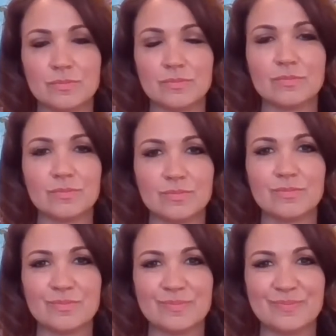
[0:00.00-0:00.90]

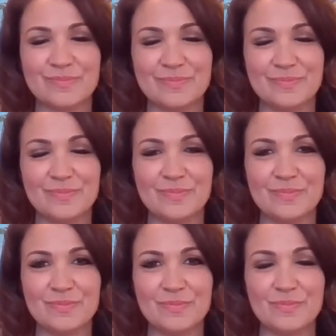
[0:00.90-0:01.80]

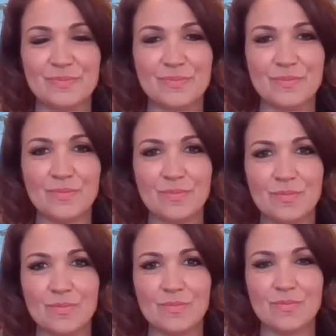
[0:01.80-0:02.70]

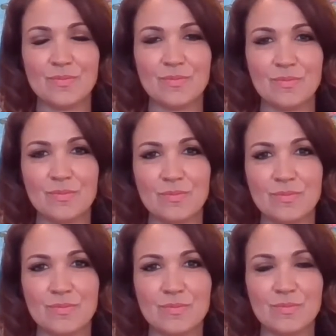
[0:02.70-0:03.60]

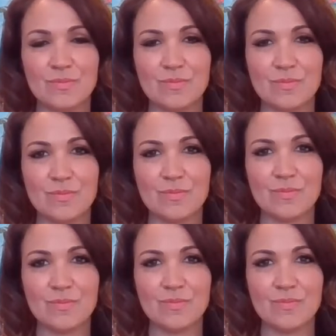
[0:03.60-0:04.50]

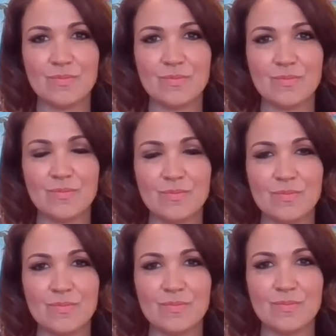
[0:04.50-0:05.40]

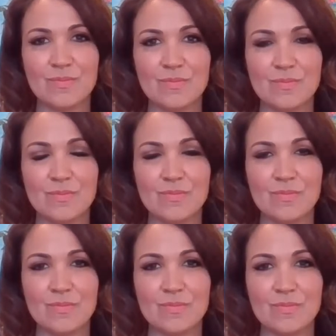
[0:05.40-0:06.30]

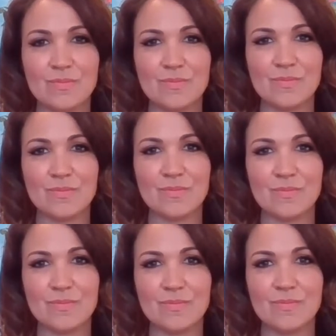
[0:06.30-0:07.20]

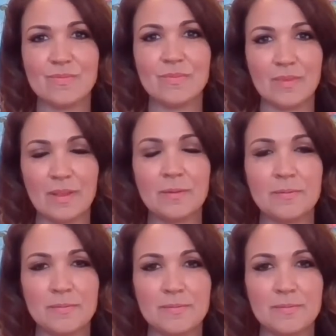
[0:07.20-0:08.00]
The person shown says nothing.